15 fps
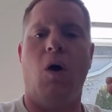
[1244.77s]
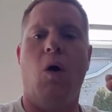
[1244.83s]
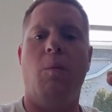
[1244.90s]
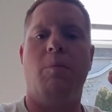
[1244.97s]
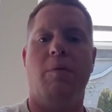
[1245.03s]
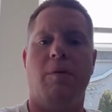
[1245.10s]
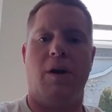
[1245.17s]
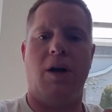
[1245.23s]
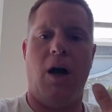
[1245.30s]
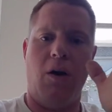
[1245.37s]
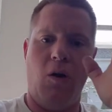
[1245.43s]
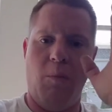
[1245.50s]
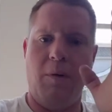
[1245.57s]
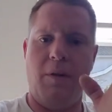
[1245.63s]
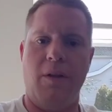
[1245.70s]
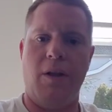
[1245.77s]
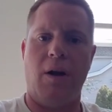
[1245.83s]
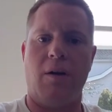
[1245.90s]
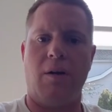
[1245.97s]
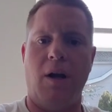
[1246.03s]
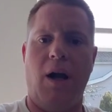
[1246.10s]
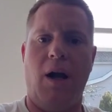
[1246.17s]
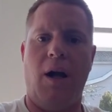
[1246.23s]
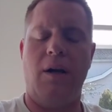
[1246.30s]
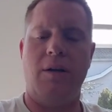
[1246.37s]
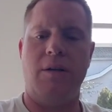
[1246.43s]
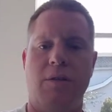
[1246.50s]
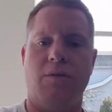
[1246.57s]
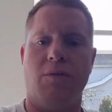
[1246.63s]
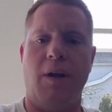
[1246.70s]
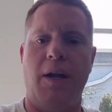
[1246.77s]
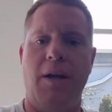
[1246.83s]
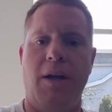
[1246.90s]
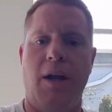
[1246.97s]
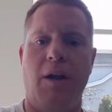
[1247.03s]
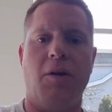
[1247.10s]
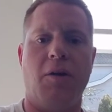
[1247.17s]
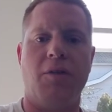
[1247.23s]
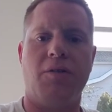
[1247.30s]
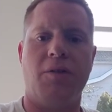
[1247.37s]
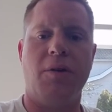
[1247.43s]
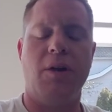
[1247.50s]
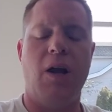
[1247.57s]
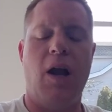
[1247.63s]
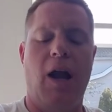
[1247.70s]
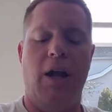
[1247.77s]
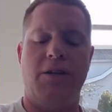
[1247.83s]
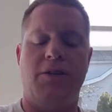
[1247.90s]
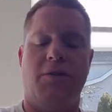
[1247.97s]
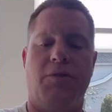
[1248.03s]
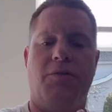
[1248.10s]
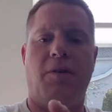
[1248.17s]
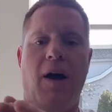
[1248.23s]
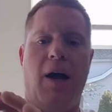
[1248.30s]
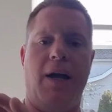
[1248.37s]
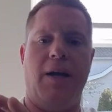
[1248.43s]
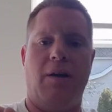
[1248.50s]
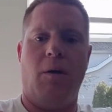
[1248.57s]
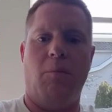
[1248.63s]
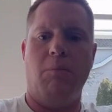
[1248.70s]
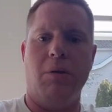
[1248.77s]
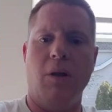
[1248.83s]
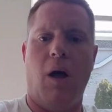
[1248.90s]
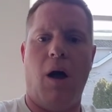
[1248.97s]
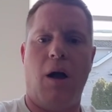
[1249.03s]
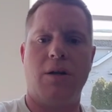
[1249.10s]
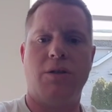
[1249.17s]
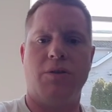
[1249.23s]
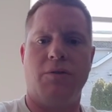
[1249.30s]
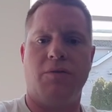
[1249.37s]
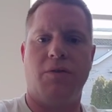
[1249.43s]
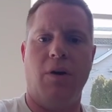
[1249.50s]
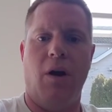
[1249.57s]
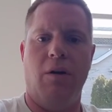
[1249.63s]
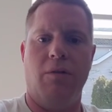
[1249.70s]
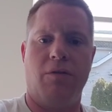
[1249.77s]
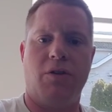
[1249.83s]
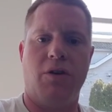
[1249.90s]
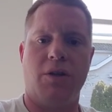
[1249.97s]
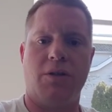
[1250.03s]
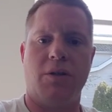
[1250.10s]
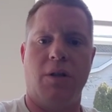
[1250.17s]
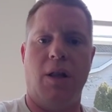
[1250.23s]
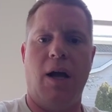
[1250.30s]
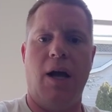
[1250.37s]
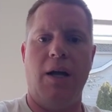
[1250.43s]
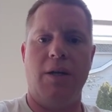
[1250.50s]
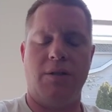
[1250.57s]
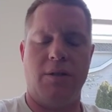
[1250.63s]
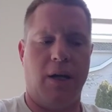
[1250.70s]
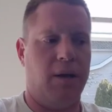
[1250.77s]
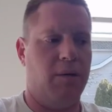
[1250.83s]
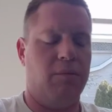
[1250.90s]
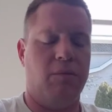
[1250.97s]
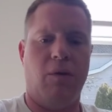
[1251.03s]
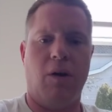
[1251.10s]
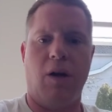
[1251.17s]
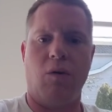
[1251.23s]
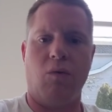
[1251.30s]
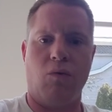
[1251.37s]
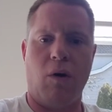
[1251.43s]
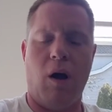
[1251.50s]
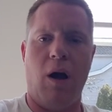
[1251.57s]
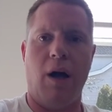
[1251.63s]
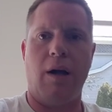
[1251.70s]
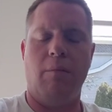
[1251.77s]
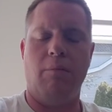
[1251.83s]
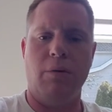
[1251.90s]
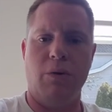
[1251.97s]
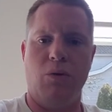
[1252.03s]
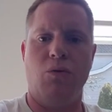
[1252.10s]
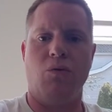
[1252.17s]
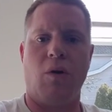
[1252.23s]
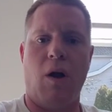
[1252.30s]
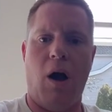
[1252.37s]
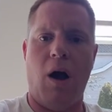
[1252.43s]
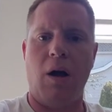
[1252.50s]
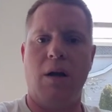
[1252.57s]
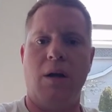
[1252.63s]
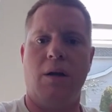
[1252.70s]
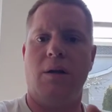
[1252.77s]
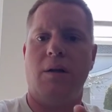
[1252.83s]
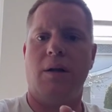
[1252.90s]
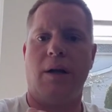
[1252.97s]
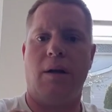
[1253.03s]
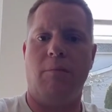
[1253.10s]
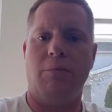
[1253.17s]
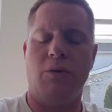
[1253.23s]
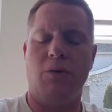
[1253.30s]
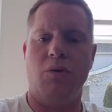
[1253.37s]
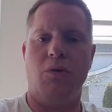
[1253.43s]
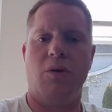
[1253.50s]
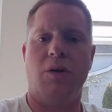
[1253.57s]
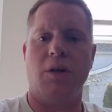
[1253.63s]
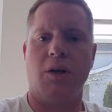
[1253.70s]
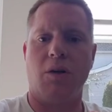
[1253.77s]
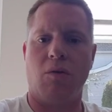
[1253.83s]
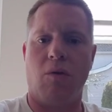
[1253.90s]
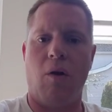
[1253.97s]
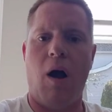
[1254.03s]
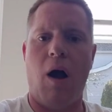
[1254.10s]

cut open their radiators to find blocks of crystallized, like a rock, a blue rock, like a blue clear rock.